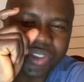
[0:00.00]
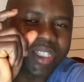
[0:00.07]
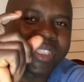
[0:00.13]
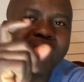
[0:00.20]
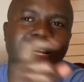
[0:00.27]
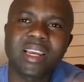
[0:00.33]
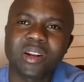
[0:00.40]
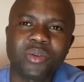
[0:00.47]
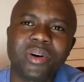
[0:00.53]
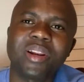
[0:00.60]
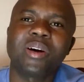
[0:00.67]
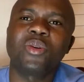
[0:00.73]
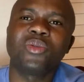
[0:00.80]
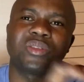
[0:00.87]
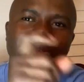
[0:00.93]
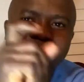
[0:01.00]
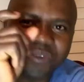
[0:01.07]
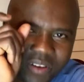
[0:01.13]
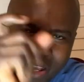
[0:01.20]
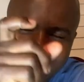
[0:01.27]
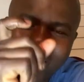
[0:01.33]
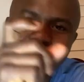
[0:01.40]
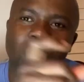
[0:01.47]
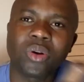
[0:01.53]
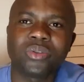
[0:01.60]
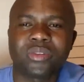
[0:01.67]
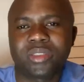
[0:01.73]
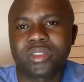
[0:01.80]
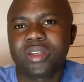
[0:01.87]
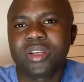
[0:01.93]
The second one I was very
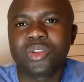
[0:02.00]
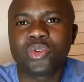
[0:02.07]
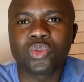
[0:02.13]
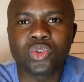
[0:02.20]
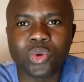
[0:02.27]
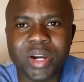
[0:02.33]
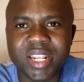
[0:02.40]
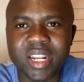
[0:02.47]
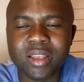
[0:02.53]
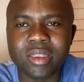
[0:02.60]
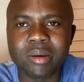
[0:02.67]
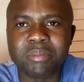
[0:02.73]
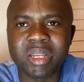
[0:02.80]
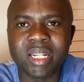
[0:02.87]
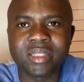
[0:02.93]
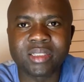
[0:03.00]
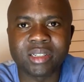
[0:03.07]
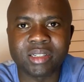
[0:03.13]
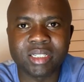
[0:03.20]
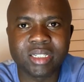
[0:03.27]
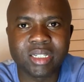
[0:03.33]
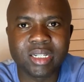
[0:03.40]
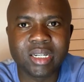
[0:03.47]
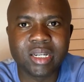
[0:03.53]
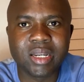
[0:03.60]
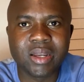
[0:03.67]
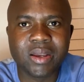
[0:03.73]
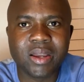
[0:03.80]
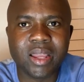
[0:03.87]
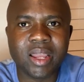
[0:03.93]
close to joining the military,
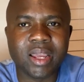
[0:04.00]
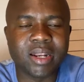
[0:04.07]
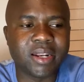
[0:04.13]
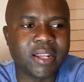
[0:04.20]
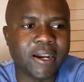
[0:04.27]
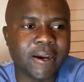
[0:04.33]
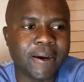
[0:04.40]
and